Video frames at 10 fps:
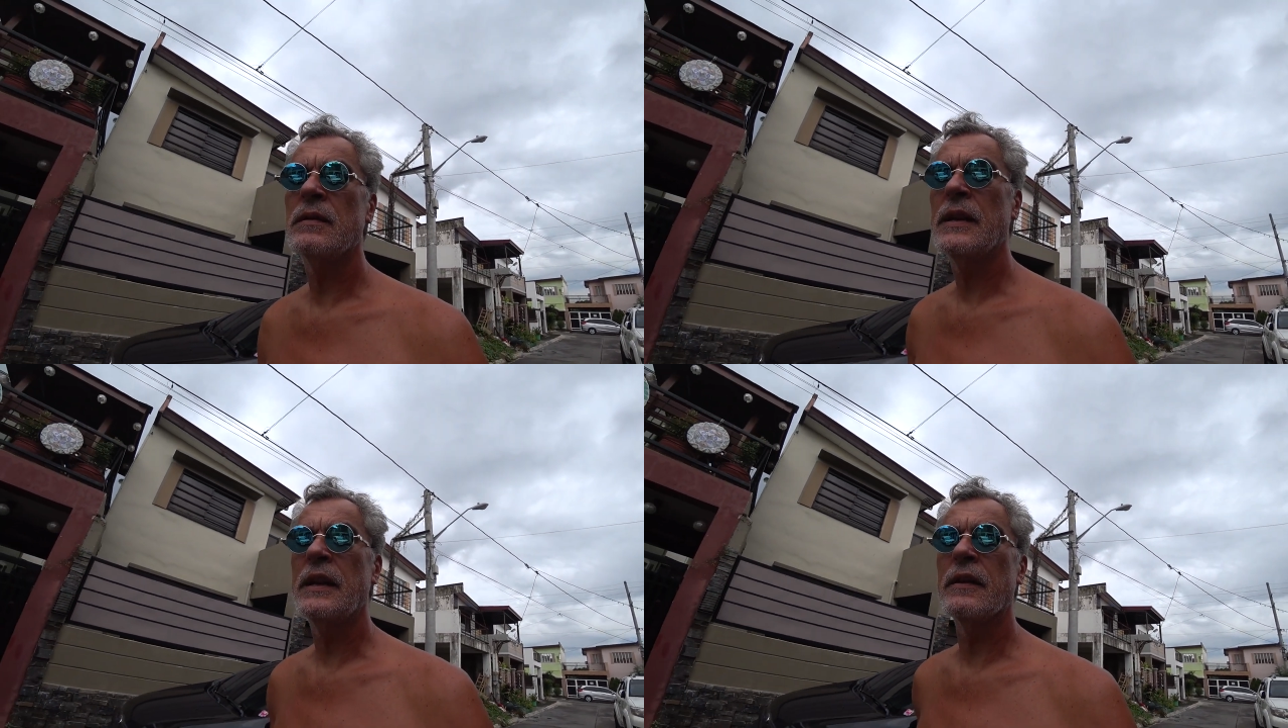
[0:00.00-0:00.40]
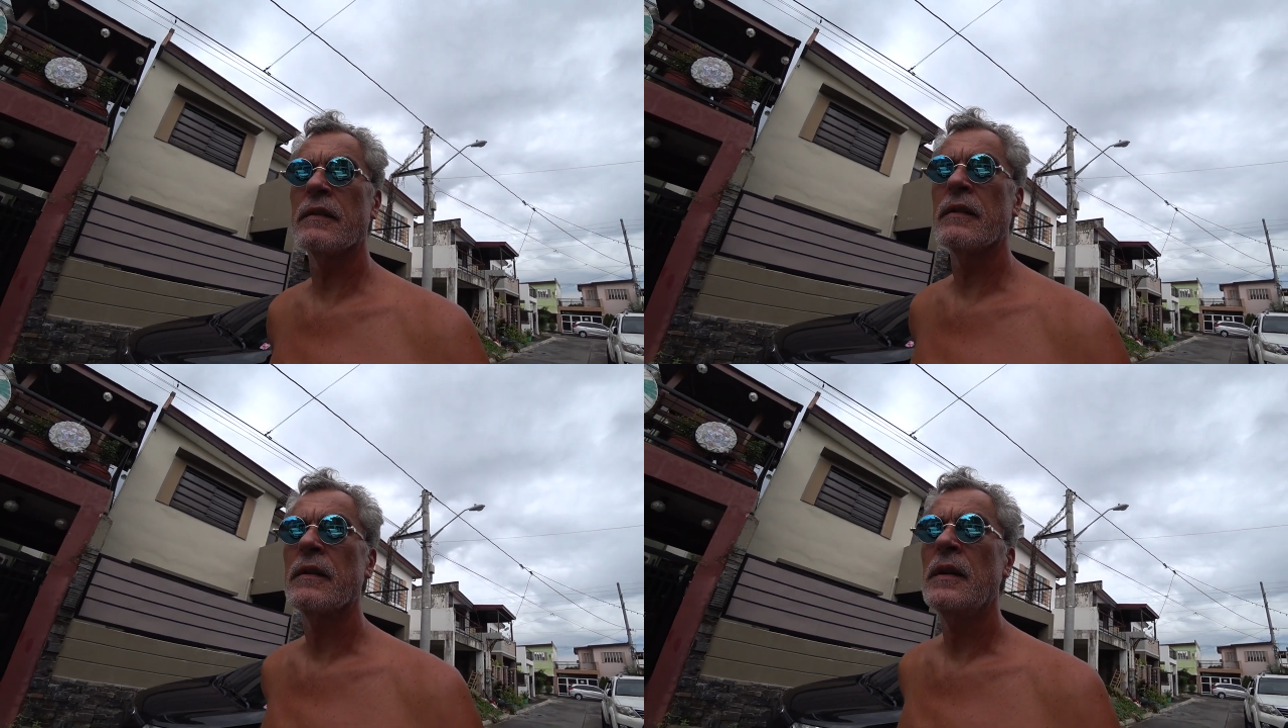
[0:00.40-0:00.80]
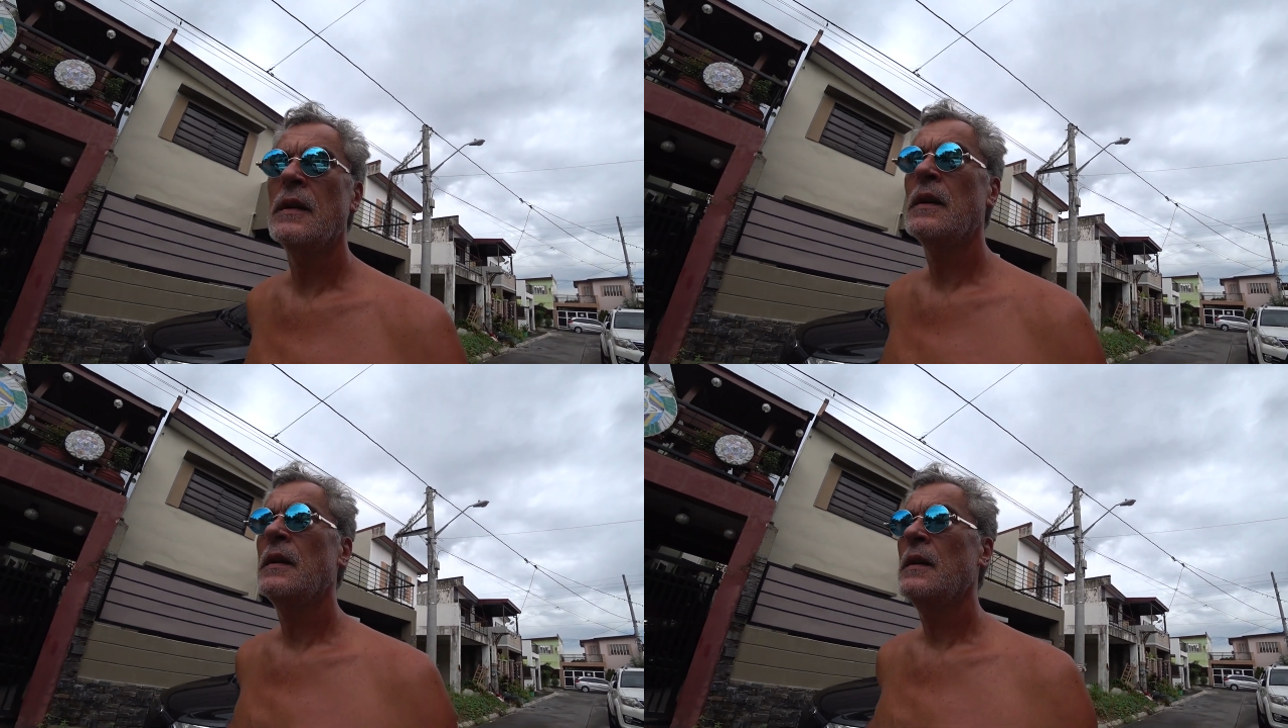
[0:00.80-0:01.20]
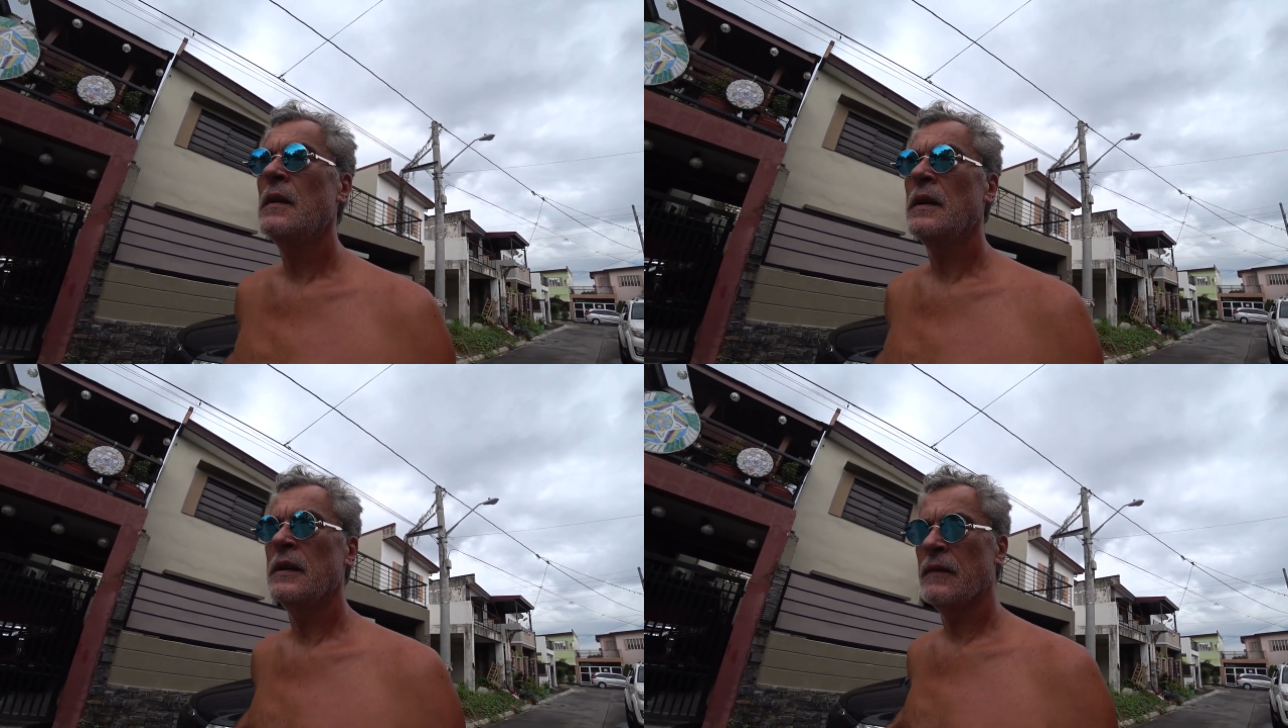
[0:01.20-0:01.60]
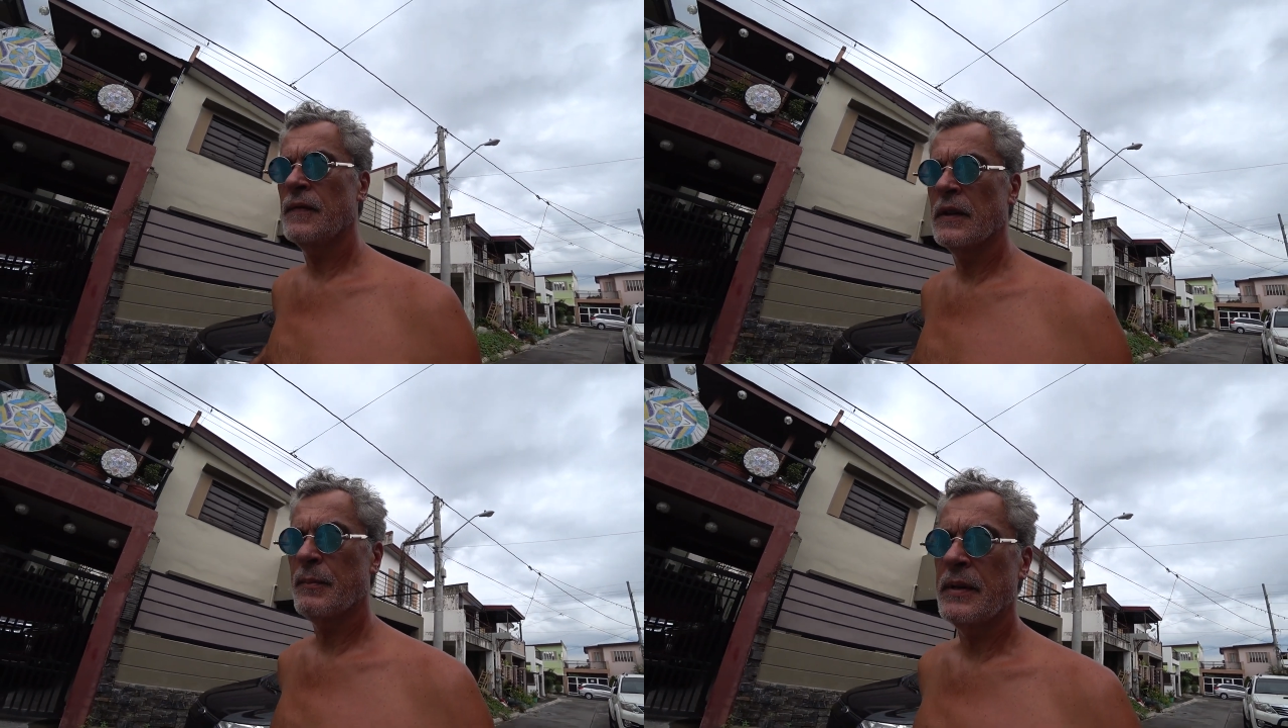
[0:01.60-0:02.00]
here in the
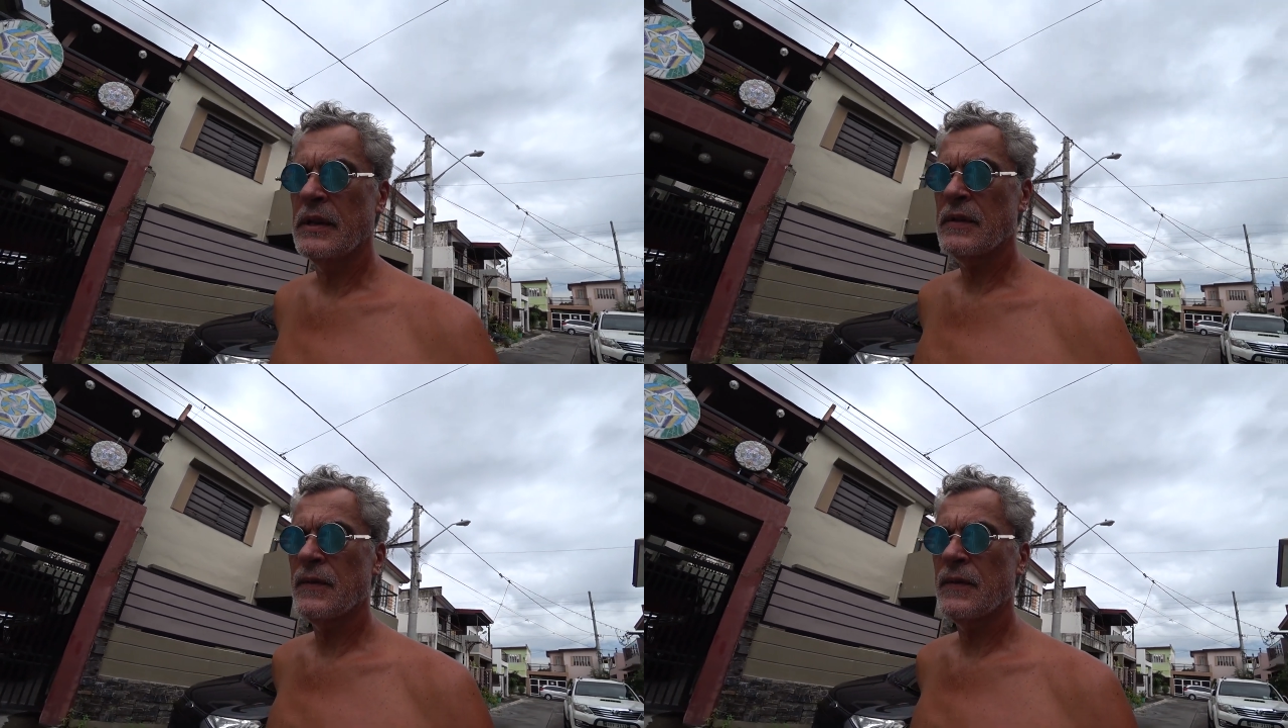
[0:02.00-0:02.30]
Philippines